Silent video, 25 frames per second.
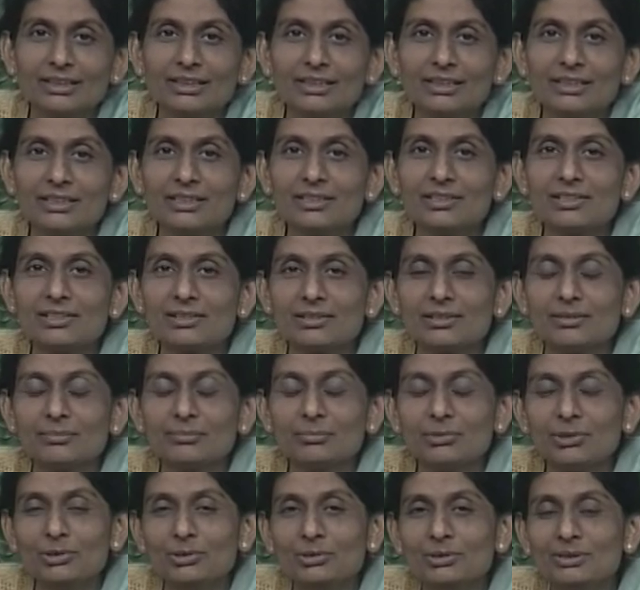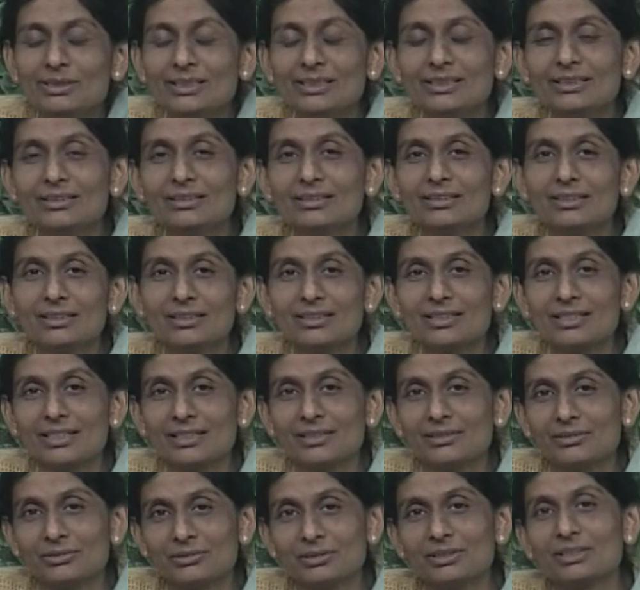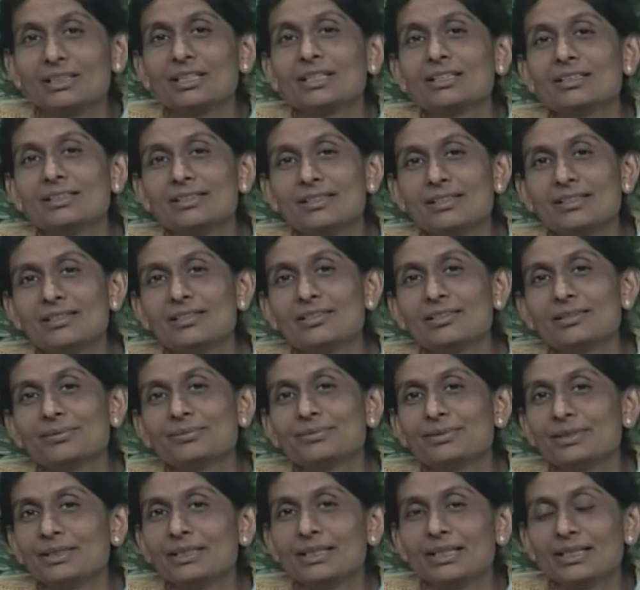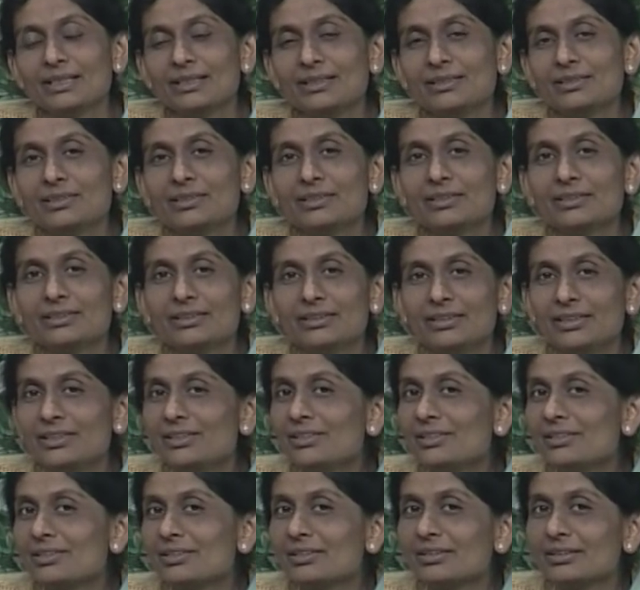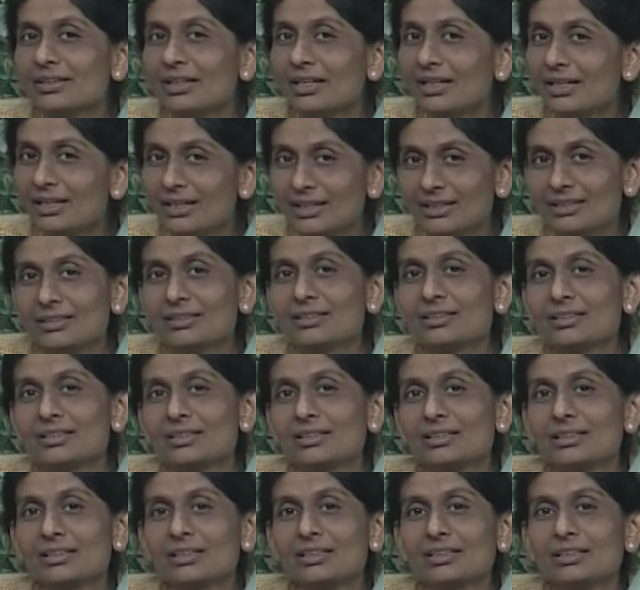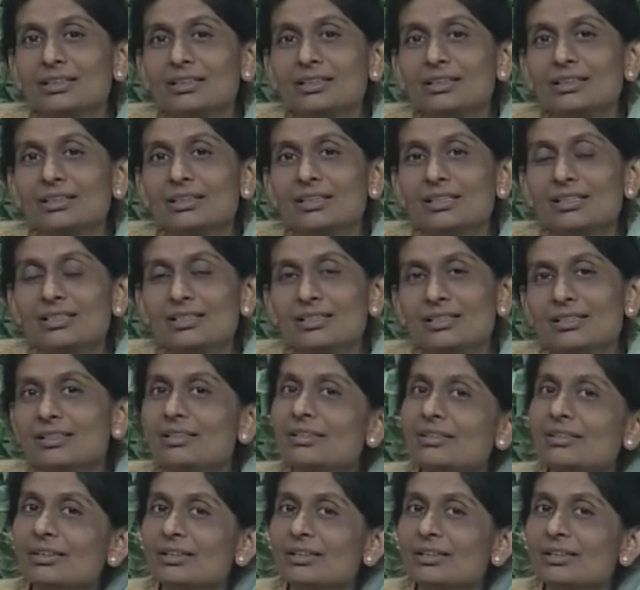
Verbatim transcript: It is more than a psychoanalysis of a character, his heart is.